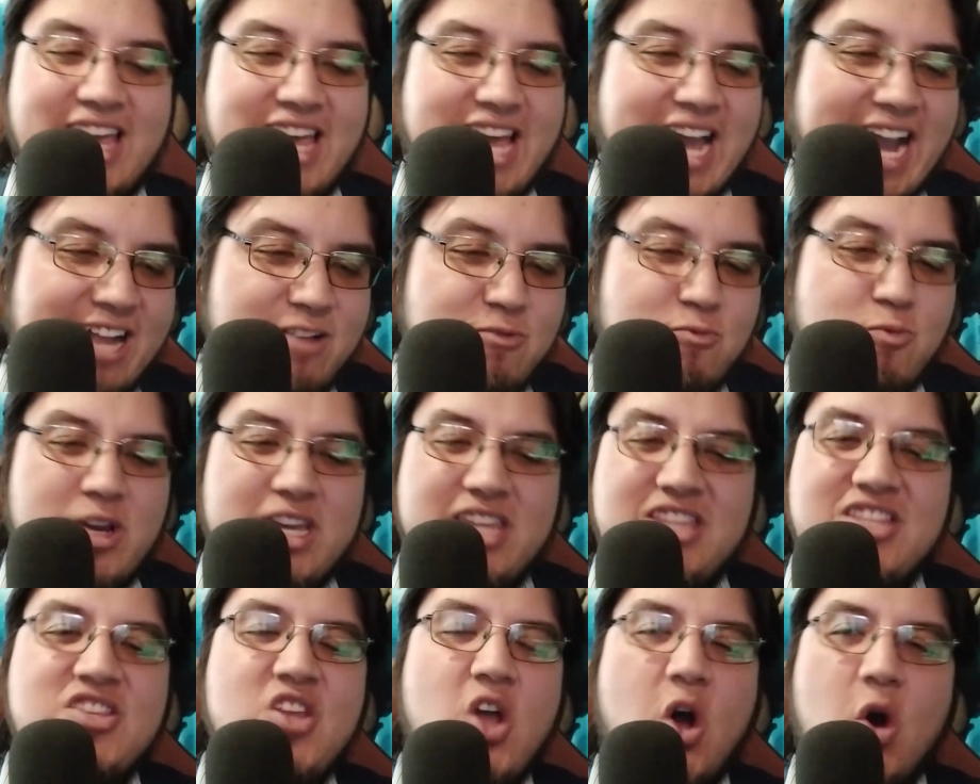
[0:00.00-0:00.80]
And we
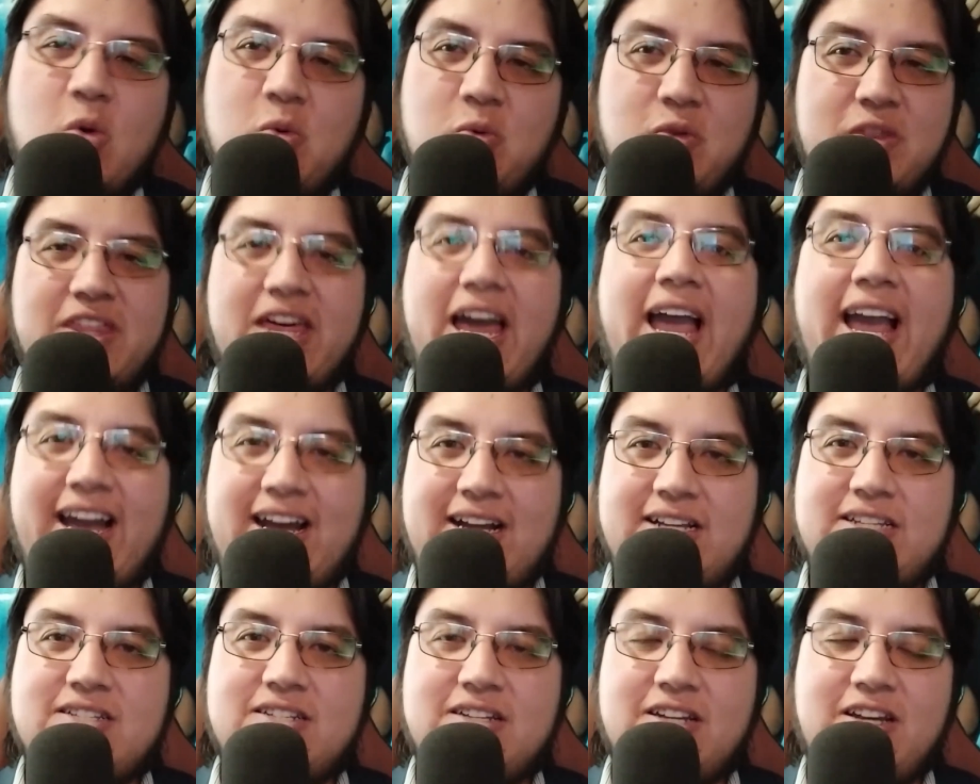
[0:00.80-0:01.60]
know
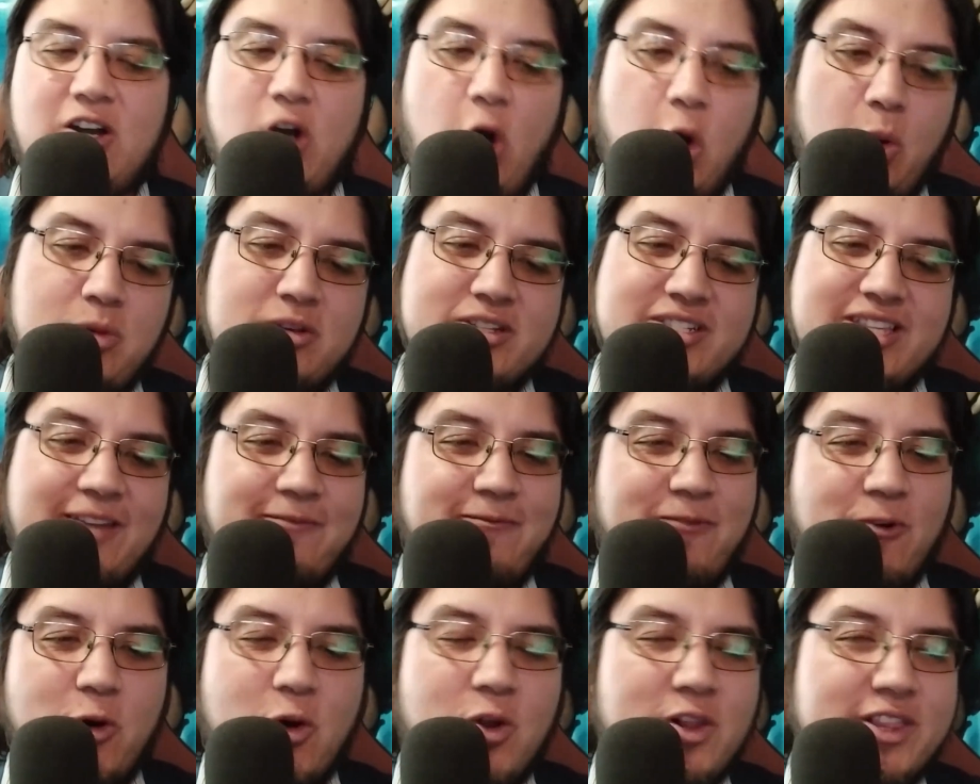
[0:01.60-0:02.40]
that, obviously,
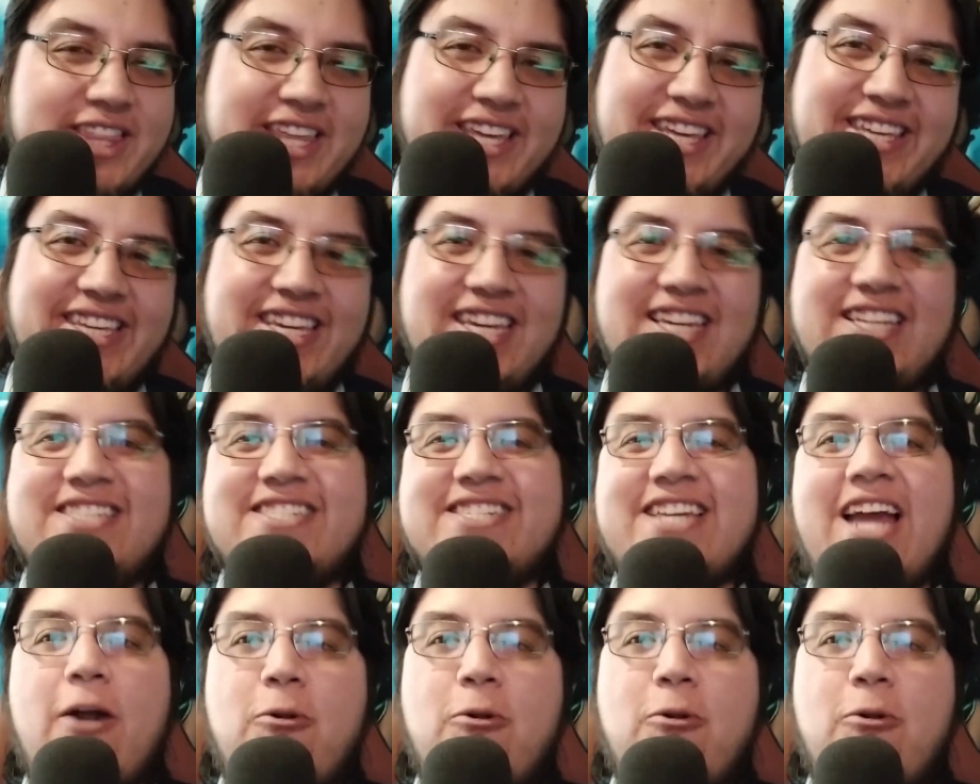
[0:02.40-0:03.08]
for all the hints